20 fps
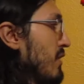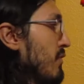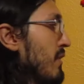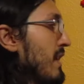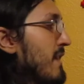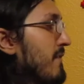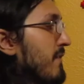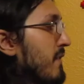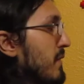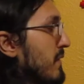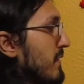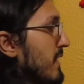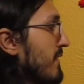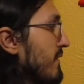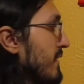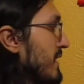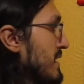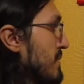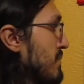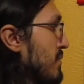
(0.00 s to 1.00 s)
away from the
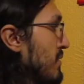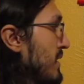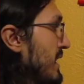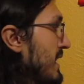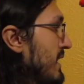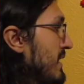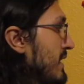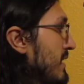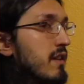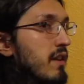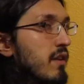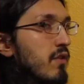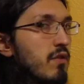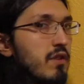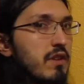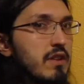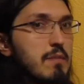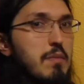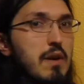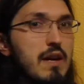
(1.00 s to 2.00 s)
reference point or
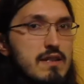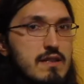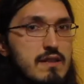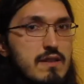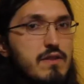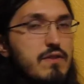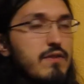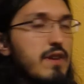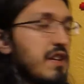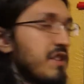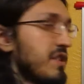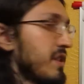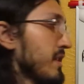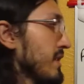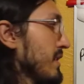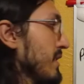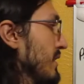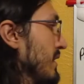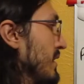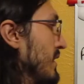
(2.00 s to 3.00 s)
in the positive direction,
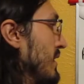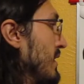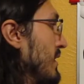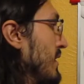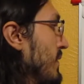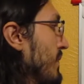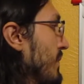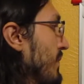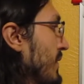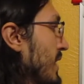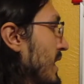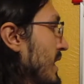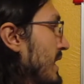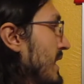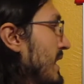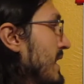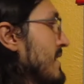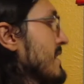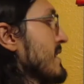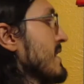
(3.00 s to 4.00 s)
and
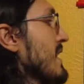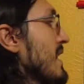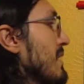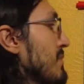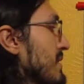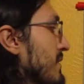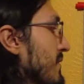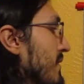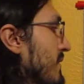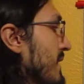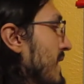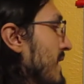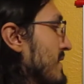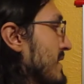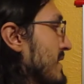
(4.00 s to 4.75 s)
then it stopped for 5